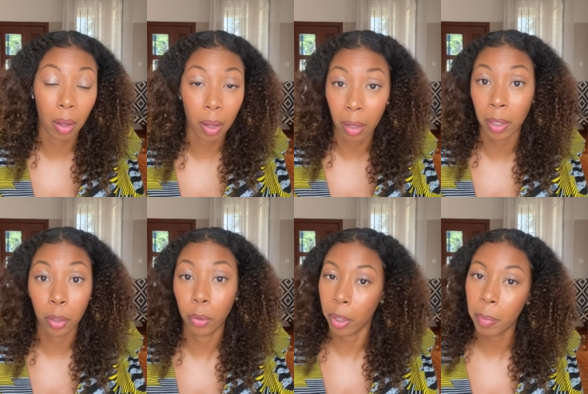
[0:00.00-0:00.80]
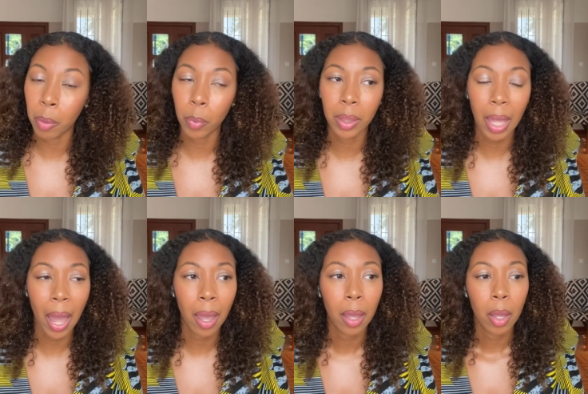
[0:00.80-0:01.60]
in agreement with
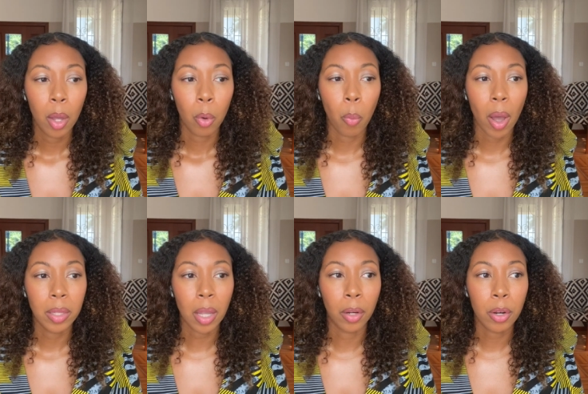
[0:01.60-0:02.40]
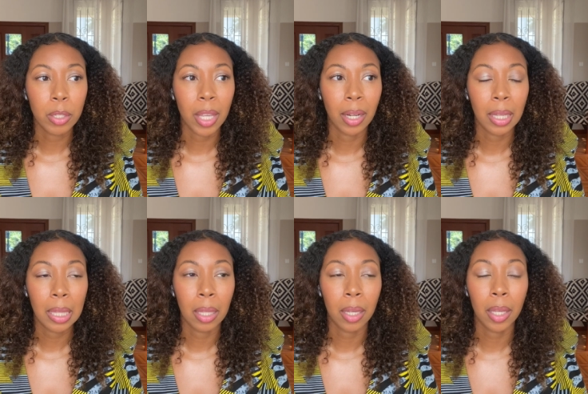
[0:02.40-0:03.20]
that was understanding
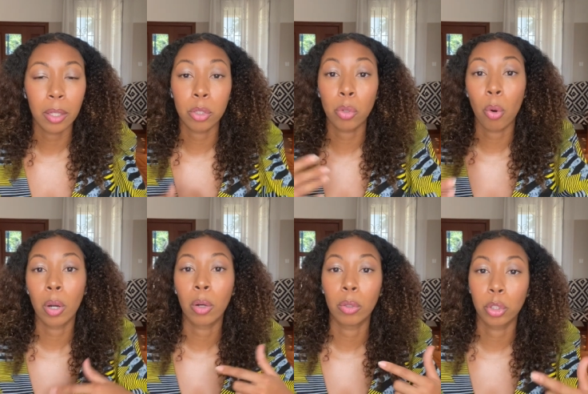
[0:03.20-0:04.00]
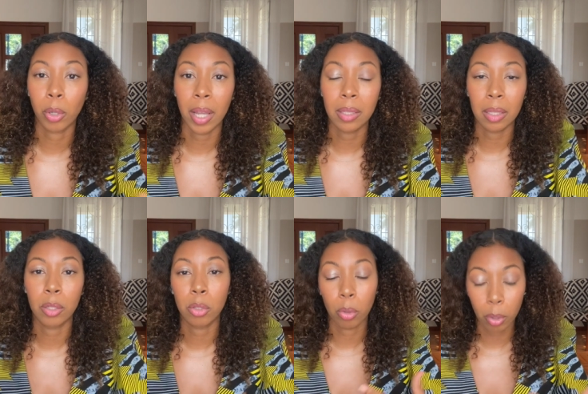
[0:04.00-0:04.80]
the historical trends, a
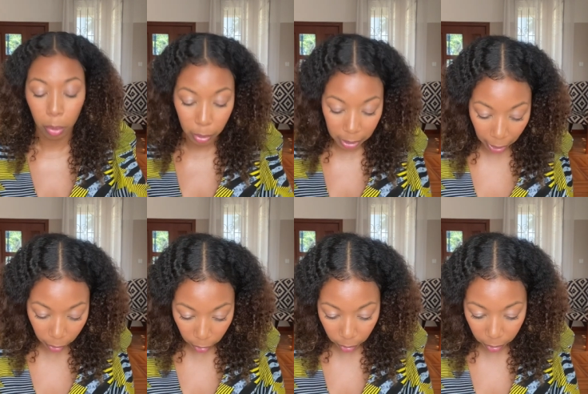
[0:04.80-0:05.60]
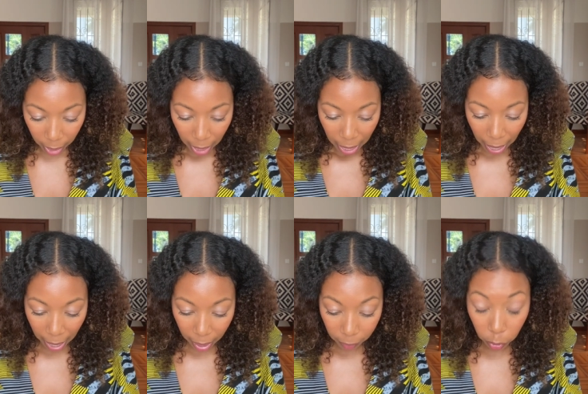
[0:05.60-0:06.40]
historical cycle.
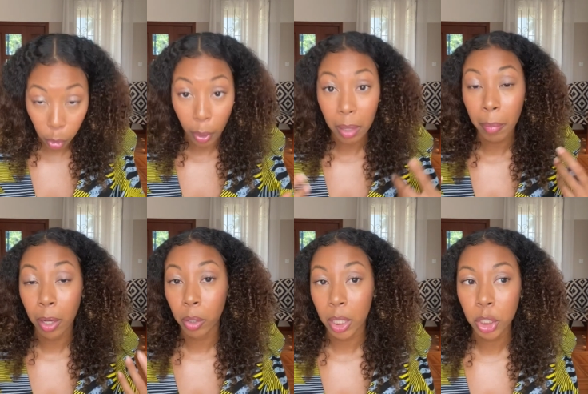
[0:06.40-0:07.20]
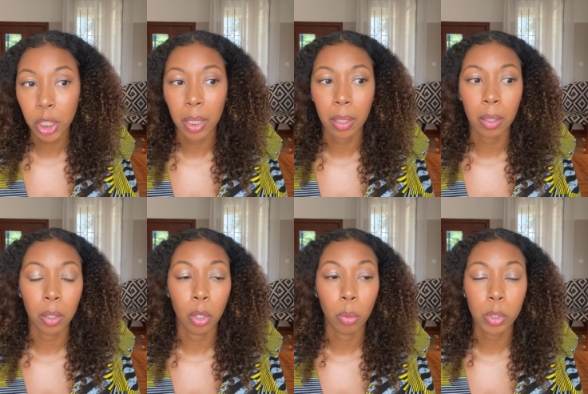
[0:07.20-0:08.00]
And the Great Migration,
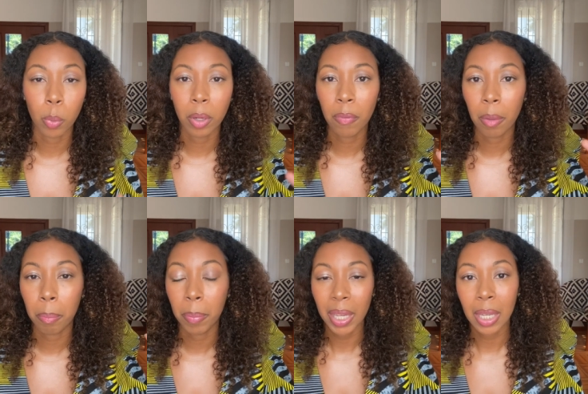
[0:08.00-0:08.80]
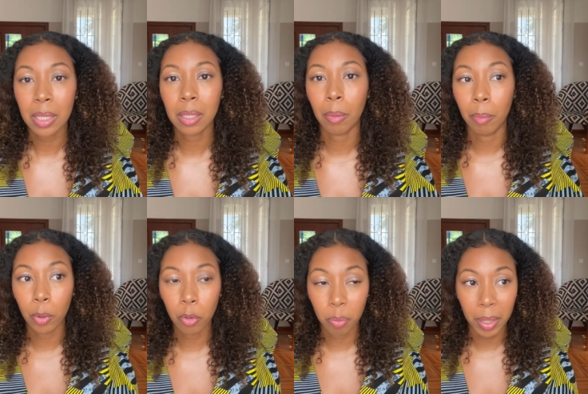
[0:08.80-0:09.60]
was one of the biggest
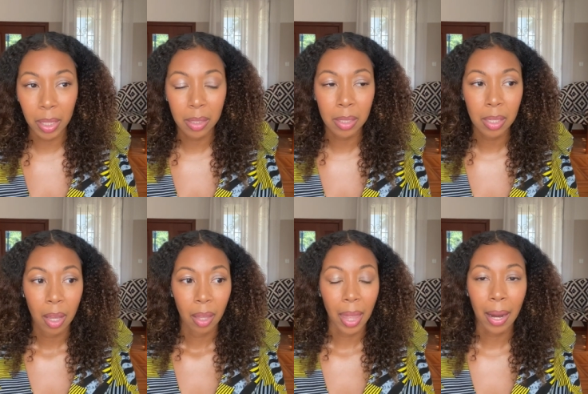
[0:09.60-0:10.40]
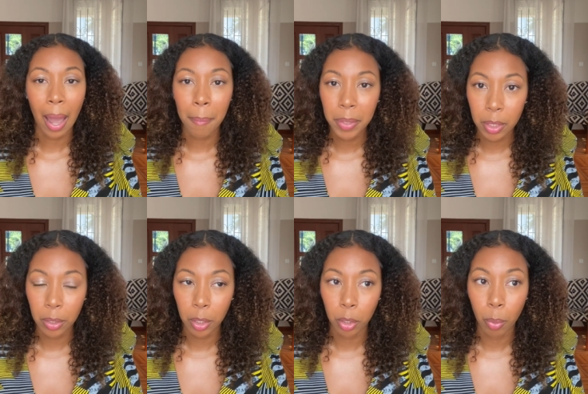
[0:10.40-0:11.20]
movements that happened in
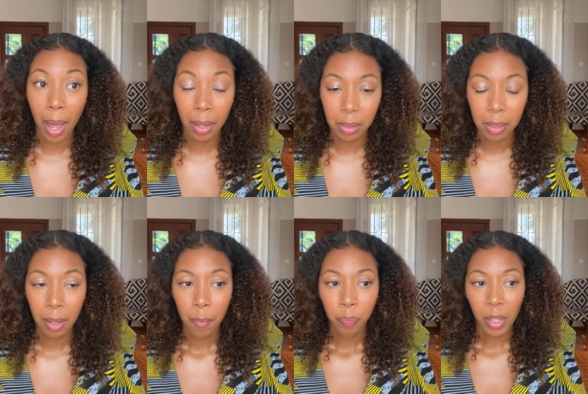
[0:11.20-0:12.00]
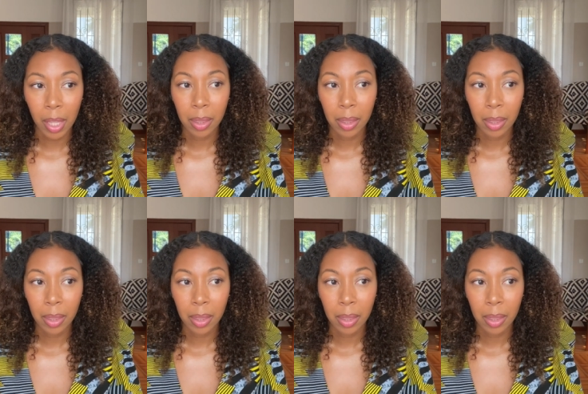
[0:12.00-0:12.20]
the US. And